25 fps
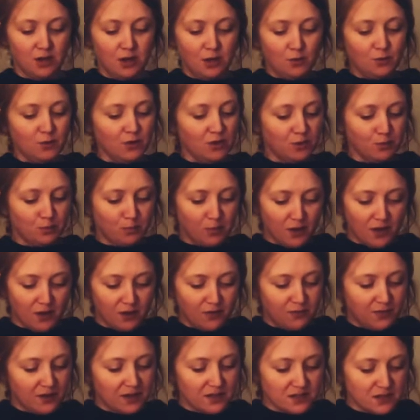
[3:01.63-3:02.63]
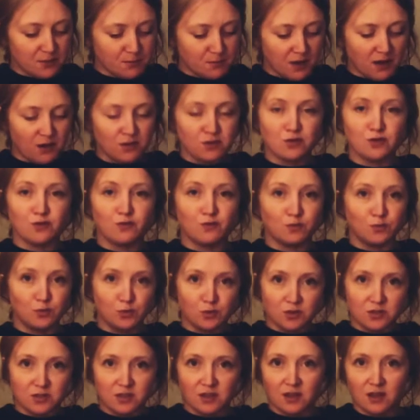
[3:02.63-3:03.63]
with the perfect amounts of
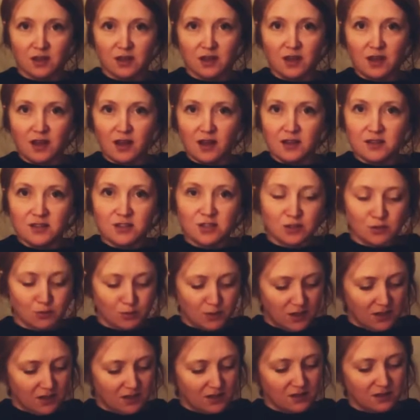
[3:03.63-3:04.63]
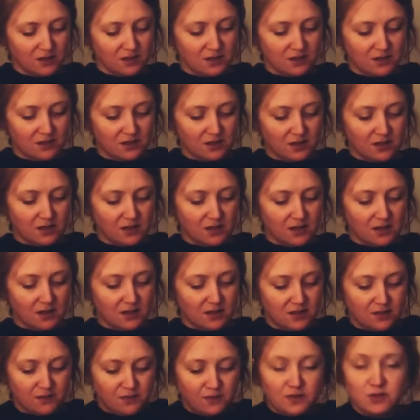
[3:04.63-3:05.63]
water and sweetness,
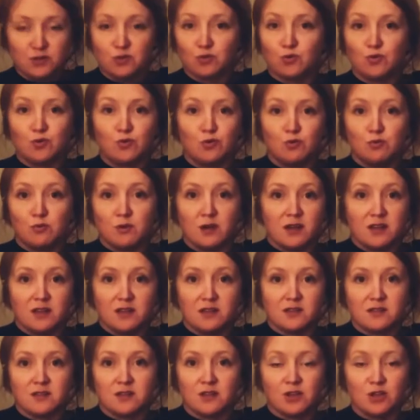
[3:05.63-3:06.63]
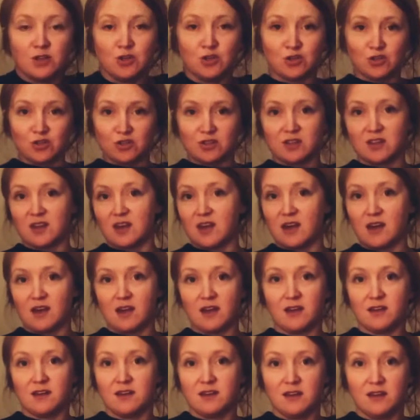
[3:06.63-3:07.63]
as if it's always just
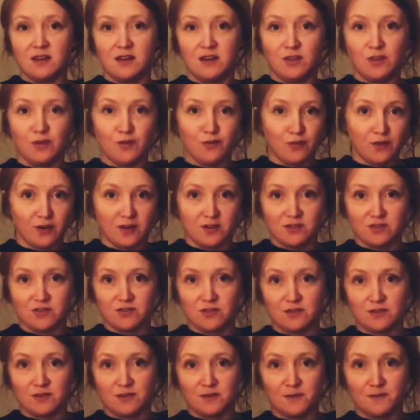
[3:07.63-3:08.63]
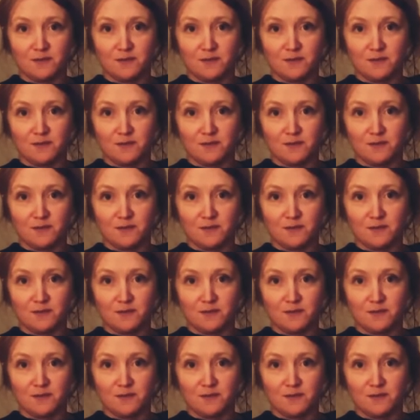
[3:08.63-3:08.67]
there in the fridge.